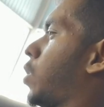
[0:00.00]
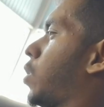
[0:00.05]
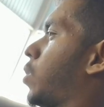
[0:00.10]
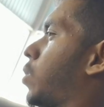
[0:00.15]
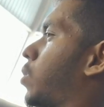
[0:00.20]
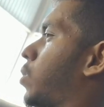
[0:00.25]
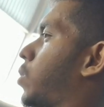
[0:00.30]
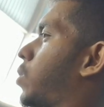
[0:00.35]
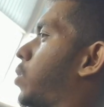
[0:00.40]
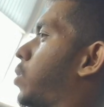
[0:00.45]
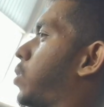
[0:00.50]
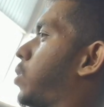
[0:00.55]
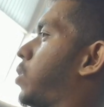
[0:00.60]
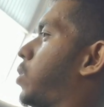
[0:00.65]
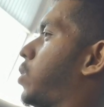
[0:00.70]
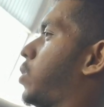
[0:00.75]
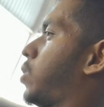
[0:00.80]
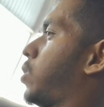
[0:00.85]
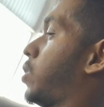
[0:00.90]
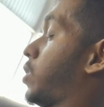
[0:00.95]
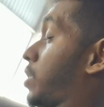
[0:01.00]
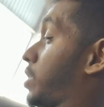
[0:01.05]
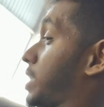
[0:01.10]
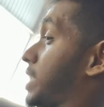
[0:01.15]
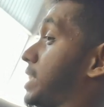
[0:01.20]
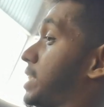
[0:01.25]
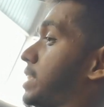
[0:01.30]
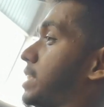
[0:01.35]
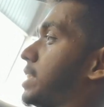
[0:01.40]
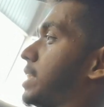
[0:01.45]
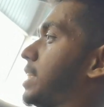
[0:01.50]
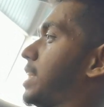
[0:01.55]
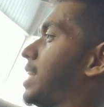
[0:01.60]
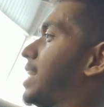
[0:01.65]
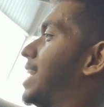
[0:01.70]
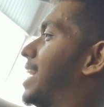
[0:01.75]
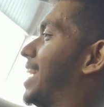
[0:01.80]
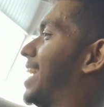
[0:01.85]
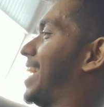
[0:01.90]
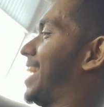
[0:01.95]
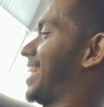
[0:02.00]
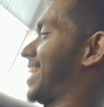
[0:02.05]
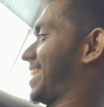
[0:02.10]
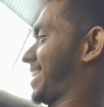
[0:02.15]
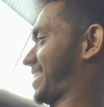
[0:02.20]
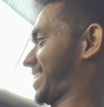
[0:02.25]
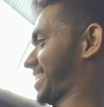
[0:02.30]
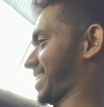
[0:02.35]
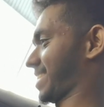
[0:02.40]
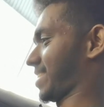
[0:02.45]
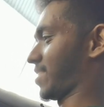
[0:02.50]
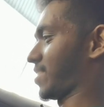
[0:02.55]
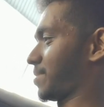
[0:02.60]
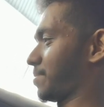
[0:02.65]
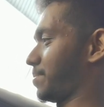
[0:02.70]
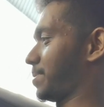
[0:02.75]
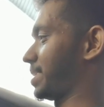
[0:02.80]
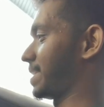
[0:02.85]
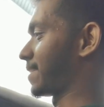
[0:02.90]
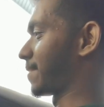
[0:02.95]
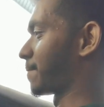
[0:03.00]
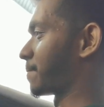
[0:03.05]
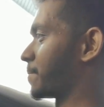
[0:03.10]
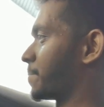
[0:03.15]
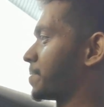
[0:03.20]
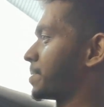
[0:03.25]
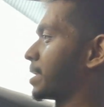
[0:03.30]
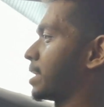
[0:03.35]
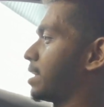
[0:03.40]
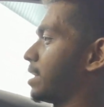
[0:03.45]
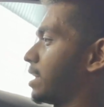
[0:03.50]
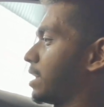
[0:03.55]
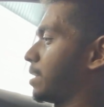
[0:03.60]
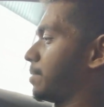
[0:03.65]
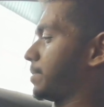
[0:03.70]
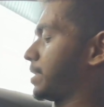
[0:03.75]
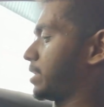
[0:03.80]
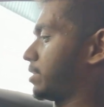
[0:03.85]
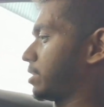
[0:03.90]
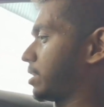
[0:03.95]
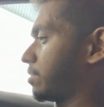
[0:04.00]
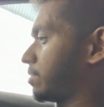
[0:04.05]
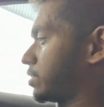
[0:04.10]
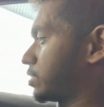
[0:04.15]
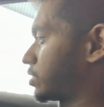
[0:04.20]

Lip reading: Oh, this is a nice car to be in. And then you have your